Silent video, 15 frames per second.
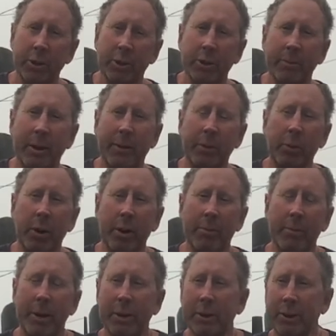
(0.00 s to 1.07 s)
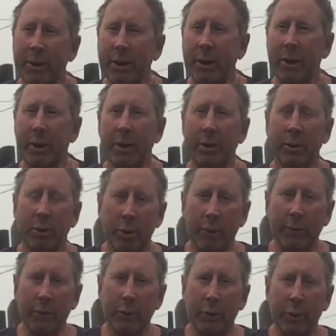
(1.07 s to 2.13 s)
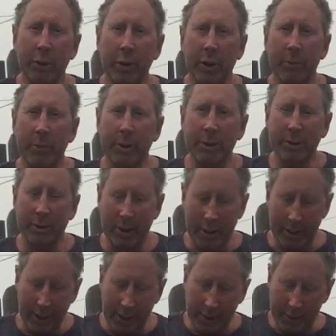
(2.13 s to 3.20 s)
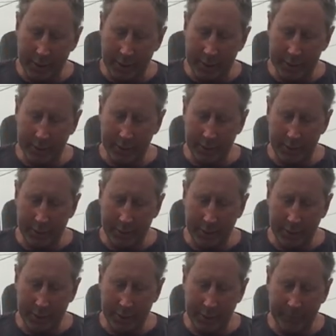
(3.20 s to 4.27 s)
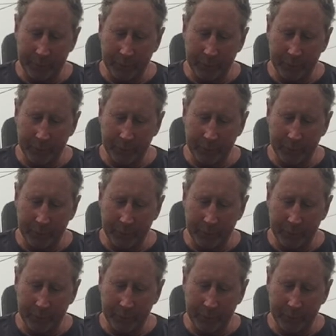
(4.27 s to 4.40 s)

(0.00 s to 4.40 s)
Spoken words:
You maybe want to mention chlorofluorocarbons and halons in your discussion.